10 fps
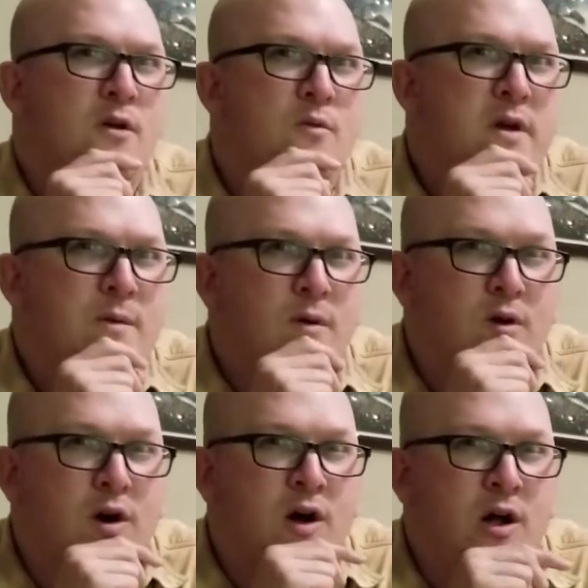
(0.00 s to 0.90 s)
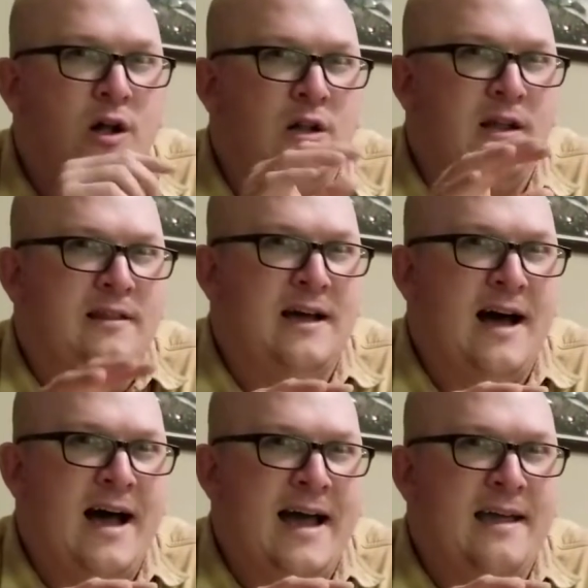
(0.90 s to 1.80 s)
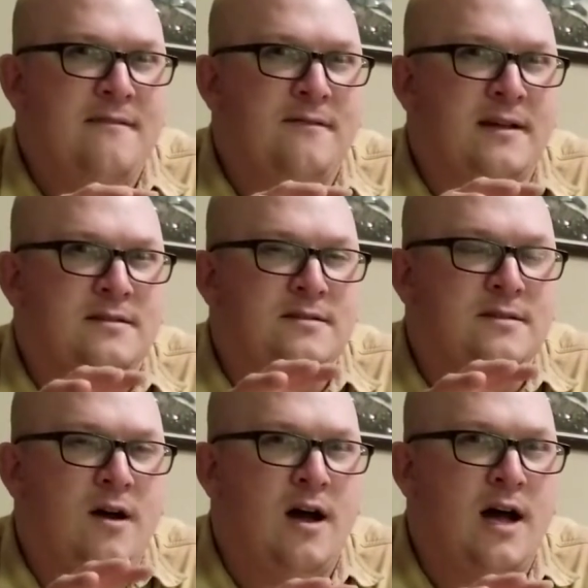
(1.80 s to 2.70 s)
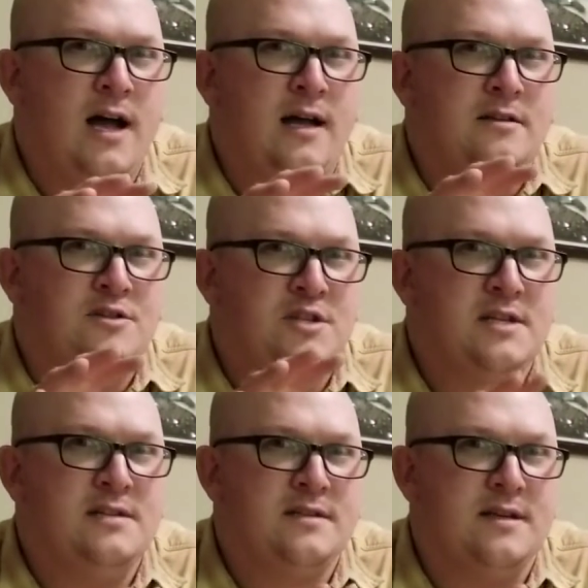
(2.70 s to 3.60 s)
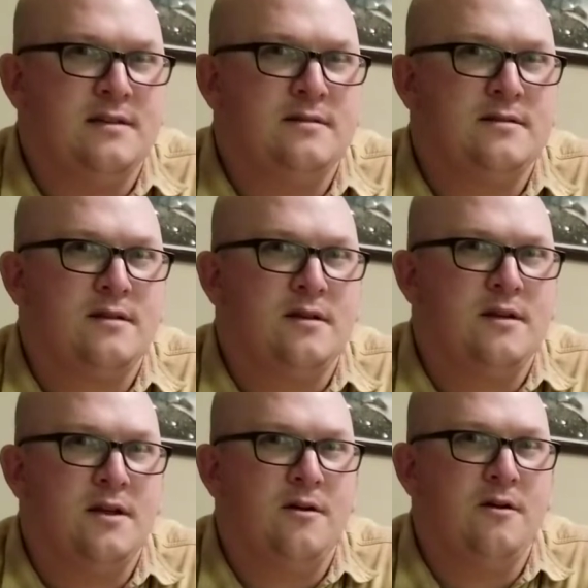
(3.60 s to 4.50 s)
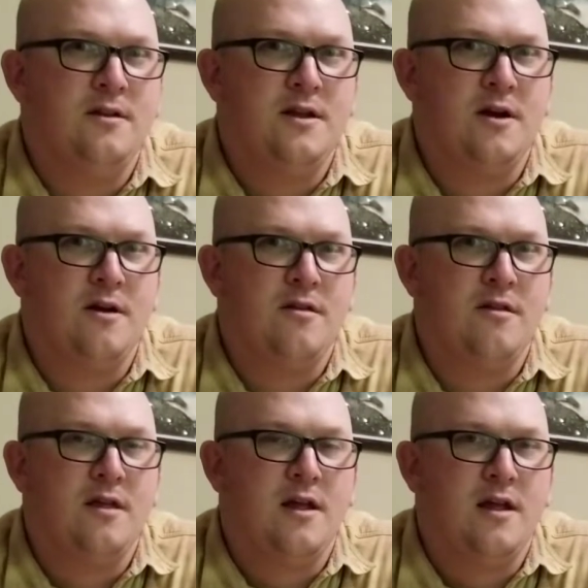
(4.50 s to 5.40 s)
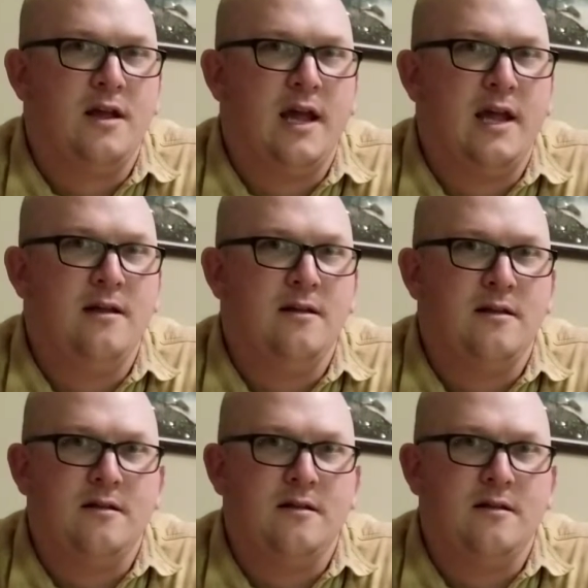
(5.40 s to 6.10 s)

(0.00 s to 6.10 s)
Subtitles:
we were all alive and saw Jesus here on the earth, okay,